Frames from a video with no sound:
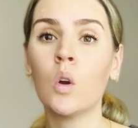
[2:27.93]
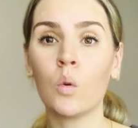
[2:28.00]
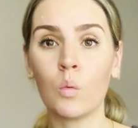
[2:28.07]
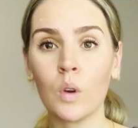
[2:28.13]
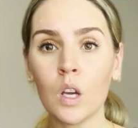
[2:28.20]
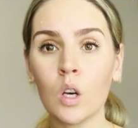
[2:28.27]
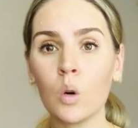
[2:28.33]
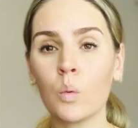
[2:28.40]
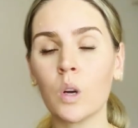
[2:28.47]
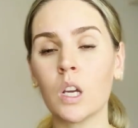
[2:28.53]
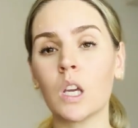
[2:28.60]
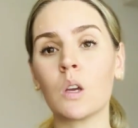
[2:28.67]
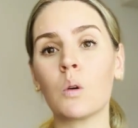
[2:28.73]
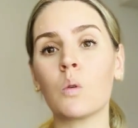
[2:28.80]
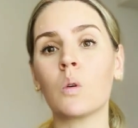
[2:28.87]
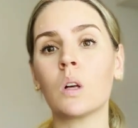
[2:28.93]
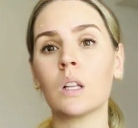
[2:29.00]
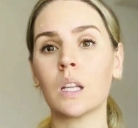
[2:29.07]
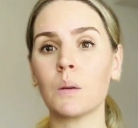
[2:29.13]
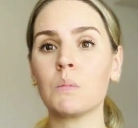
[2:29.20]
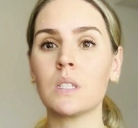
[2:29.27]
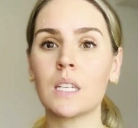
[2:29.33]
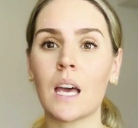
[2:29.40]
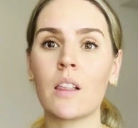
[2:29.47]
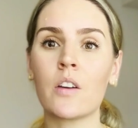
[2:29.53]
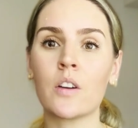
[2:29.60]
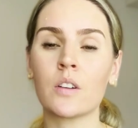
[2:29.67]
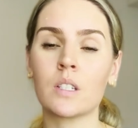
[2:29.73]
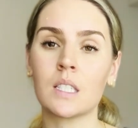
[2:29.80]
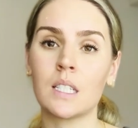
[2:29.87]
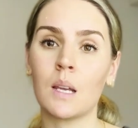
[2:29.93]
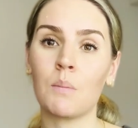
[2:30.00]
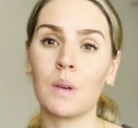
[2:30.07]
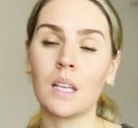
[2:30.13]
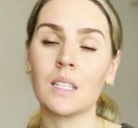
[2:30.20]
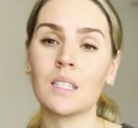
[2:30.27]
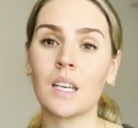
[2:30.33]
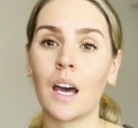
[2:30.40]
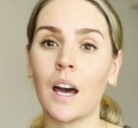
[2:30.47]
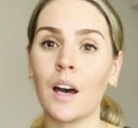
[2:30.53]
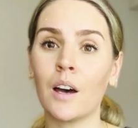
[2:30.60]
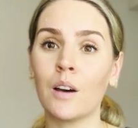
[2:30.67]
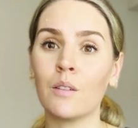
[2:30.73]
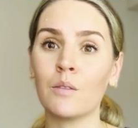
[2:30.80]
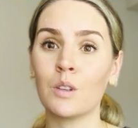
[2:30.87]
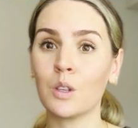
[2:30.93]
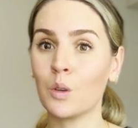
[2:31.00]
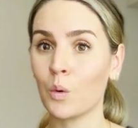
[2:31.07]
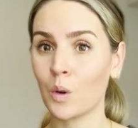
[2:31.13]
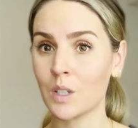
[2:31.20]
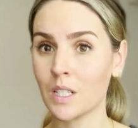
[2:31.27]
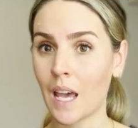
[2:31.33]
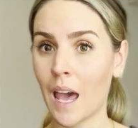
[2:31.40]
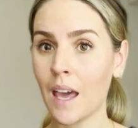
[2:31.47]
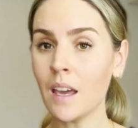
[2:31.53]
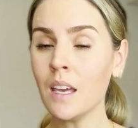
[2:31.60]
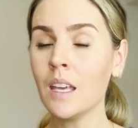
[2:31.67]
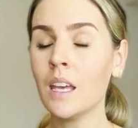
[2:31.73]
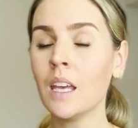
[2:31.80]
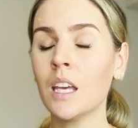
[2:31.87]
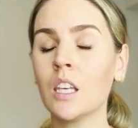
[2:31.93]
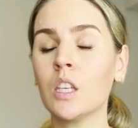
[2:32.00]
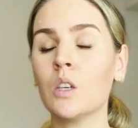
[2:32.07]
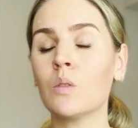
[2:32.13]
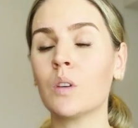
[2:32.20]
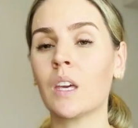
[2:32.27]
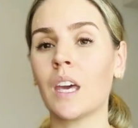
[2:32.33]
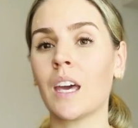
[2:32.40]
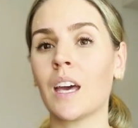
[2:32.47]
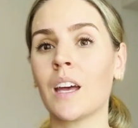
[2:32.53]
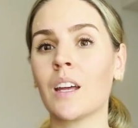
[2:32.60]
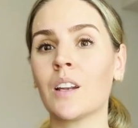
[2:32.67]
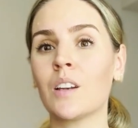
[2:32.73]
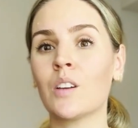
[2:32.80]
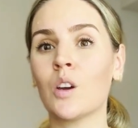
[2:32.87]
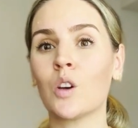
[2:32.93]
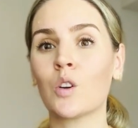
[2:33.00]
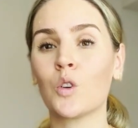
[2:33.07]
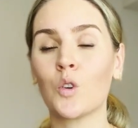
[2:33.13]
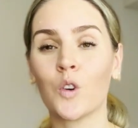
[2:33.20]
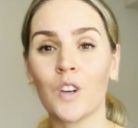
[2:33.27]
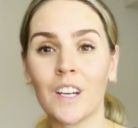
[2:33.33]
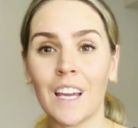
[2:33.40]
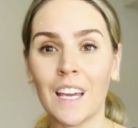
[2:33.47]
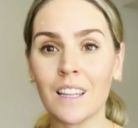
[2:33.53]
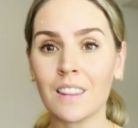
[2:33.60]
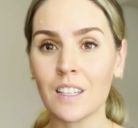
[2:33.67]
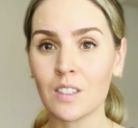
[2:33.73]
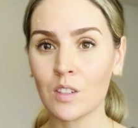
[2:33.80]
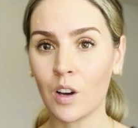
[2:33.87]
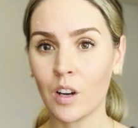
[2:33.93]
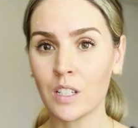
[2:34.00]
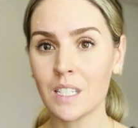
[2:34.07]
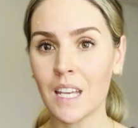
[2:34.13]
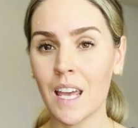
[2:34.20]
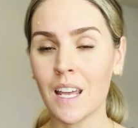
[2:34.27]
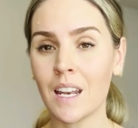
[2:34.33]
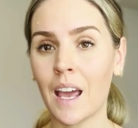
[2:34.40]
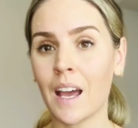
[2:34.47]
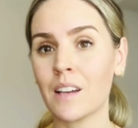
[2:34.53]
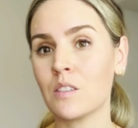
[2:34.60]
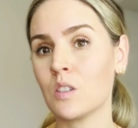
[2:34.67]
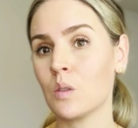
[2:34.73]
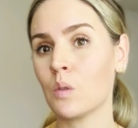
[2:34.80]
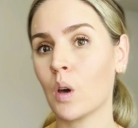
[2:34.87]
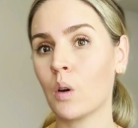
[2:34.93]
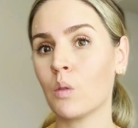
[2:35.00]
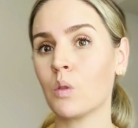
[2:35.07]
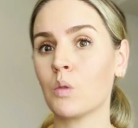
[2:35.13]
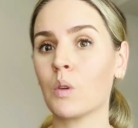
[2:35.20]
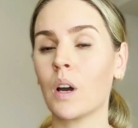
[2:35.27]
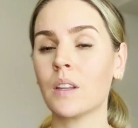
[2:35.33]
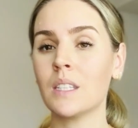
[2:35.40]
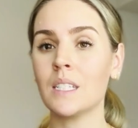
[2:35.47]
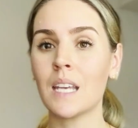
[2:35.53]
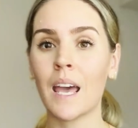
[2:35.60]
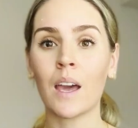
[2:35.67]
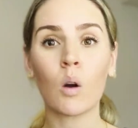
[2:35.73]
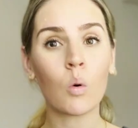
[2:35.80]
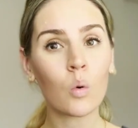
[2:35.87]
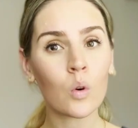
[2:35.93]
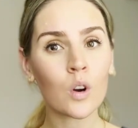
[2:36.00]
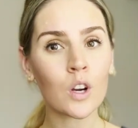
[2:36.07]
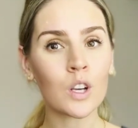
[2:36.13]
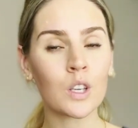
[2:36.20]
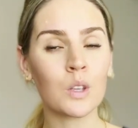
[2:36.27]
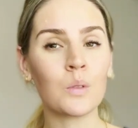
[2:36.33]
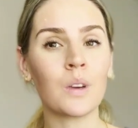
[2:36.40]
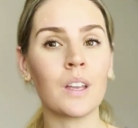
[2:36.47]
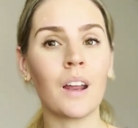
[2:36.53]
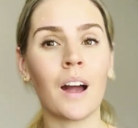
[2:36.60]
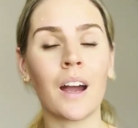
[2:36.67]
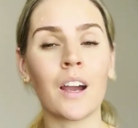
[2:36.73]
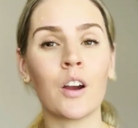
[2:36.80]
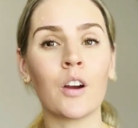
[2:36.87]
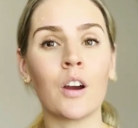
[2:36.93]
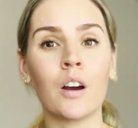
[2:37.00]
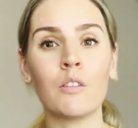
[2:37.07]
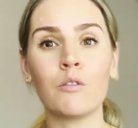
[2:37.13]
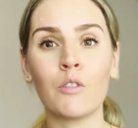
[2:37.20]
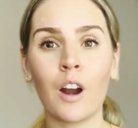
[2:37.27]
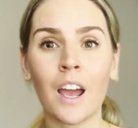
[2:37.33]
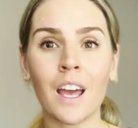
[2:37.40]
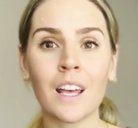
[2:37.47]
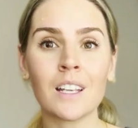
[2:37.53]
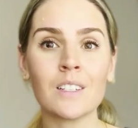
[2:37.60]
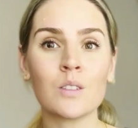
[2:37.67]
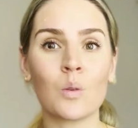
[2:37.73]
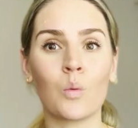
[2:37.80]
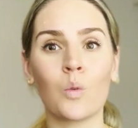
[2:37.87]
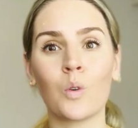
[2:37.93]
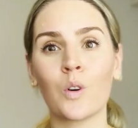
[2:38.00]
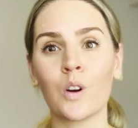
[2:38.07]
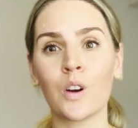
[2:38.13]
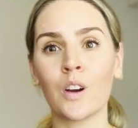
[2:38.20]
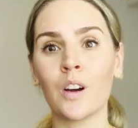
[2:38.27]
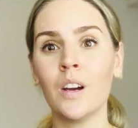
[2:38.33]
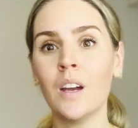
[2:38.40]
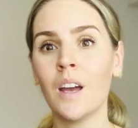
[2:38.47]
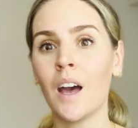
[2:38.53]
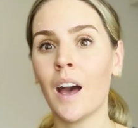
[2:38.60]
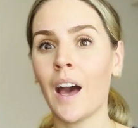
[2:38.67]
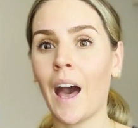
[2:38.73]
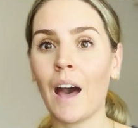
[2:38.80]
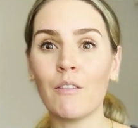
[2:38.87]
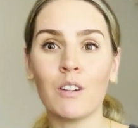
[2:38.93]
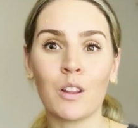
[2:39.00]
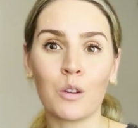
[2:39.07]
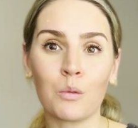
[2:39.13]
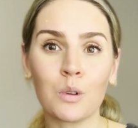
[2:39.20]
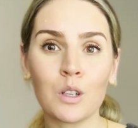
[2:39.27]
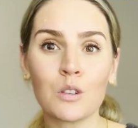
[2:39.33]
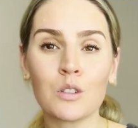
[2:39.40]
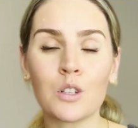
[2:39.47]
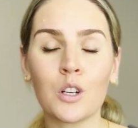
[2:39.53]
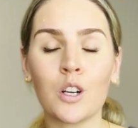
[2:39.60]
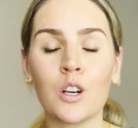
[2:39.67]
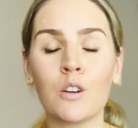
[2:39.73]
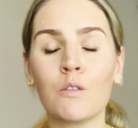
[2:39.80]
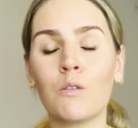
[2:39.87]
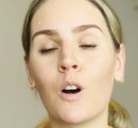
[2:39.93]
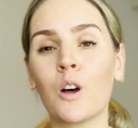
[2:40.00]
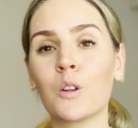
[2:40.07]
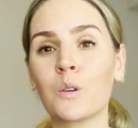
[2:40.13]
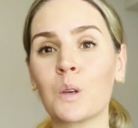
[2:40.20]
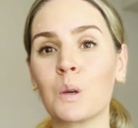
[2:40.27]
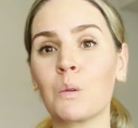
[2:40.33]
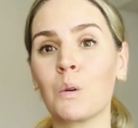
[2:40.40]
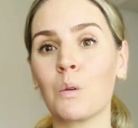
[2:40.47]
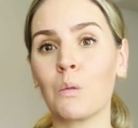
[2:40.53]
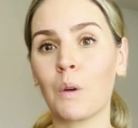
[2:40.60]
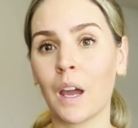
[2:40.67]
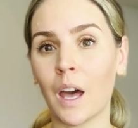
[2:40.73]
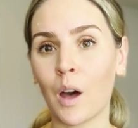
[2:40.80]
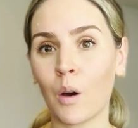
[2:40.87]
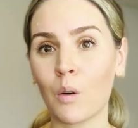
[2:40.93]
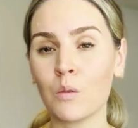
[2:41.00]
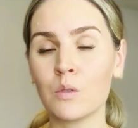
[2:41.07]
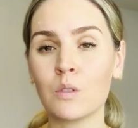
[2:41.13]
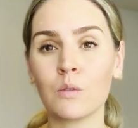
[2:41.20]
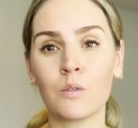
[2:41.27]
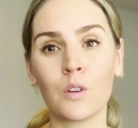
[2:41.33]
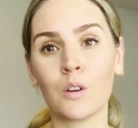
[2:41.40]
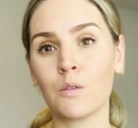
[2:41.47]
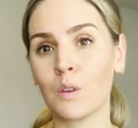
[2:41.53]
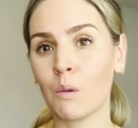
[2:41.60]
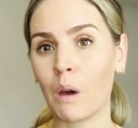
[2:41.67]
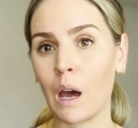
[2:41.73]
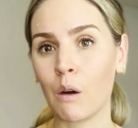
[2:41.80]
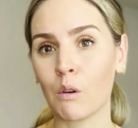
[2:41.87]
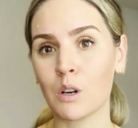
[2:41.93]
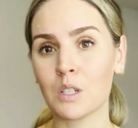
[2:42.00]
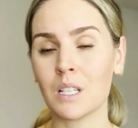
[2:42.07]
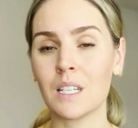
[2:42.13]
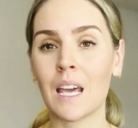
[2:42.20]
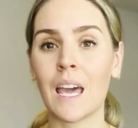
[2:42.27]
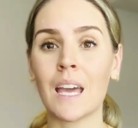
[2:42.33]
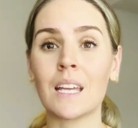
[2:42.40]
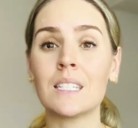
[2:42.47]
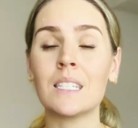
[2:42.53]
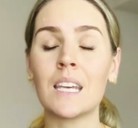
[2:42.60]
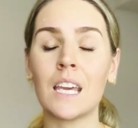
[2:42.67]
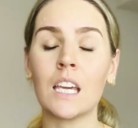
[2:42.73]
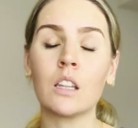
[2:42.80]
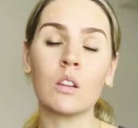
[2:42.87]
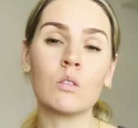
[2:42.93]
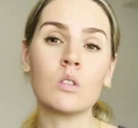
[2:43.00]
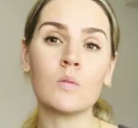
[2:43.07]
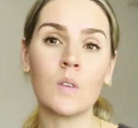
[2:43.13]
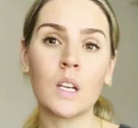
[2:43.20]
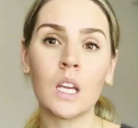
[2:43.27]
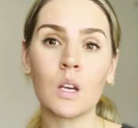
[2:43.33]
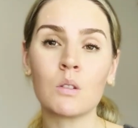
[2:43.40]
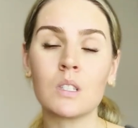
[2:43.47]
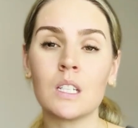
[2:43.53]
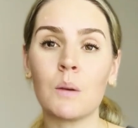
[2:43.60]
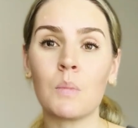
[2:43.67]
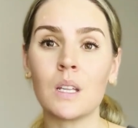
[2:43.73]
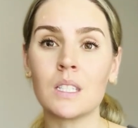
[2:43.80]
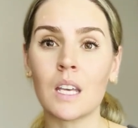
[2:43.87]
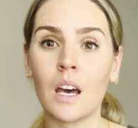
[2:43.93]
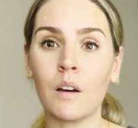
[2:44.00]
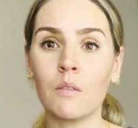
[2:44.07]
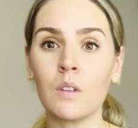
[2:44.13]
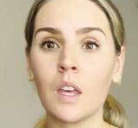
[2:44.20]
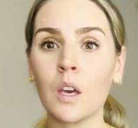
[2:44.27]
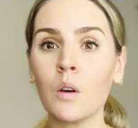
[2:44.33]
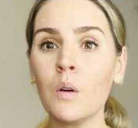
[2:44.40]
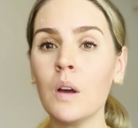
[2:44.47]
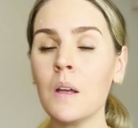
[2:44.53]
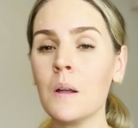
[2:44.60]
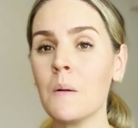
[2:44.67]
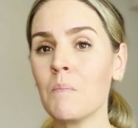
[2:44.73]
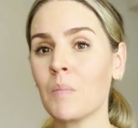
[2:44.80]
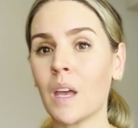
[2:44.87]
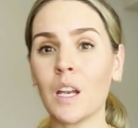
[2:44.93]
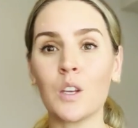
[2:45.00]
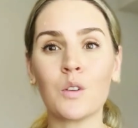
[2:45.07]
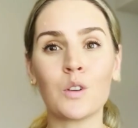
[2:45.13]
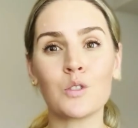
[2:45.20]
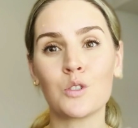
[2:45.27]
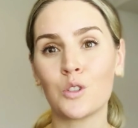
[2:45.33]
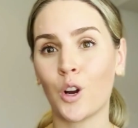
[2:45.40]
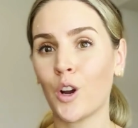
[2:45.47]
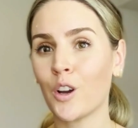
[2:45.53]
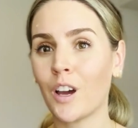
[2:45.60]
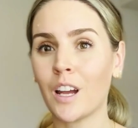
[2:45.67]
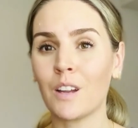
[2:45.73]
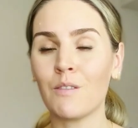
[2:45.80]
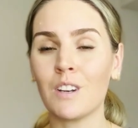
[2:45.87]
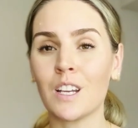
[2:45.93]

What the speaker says: reel where you clip together snippets of your day. You can create this content as you go throughout the day, or you can hire a friend or have another realtor follow you around for a few hours a day and take those video snippets of you. And you can start kind of an